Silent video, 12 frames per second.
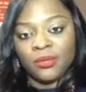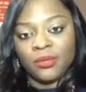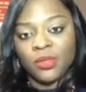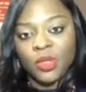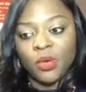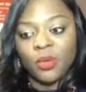
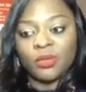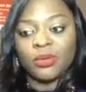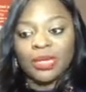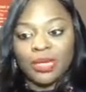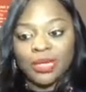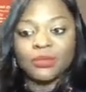So
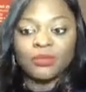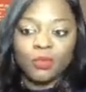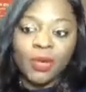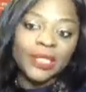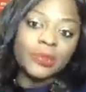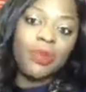
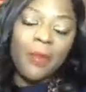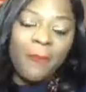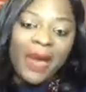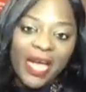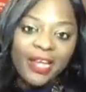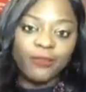let's be
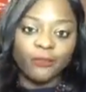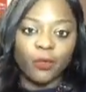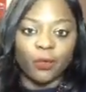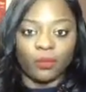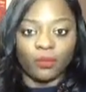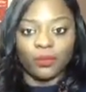
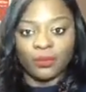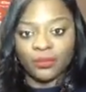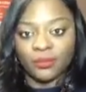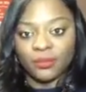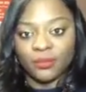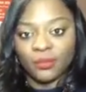mindful
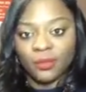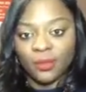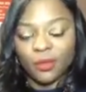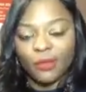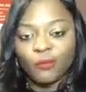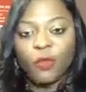
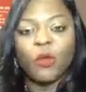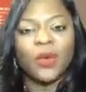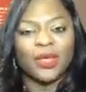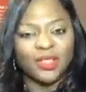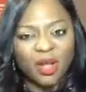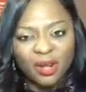of who
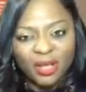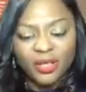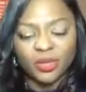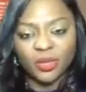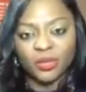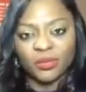we're
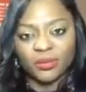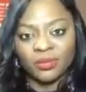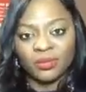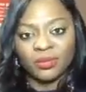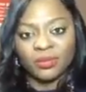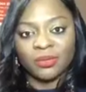talking to.
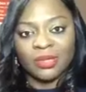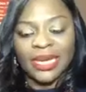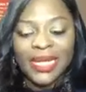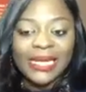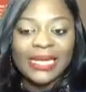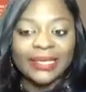
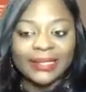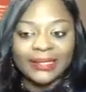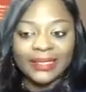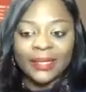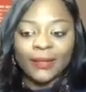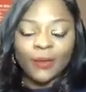
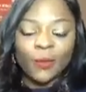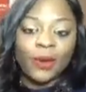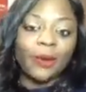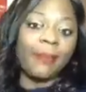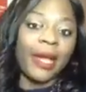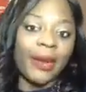Ladies who
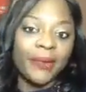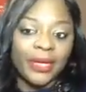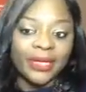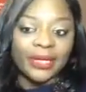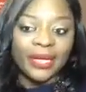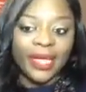are
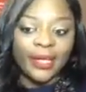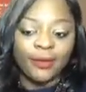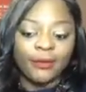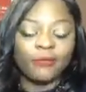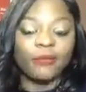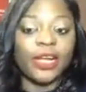married and
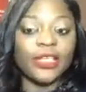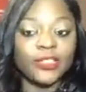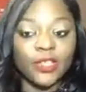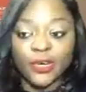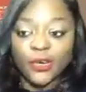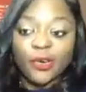your
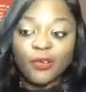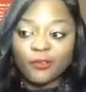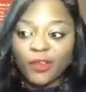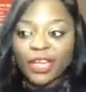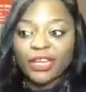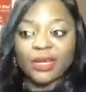
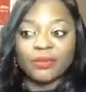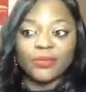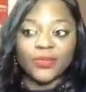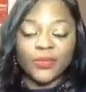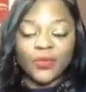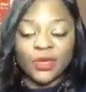girlfriend comes
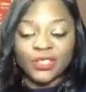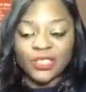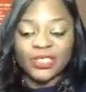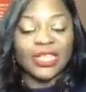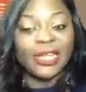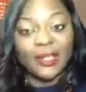to you and
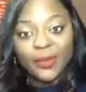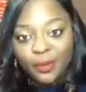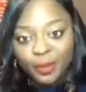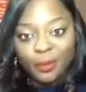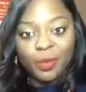she's telling you the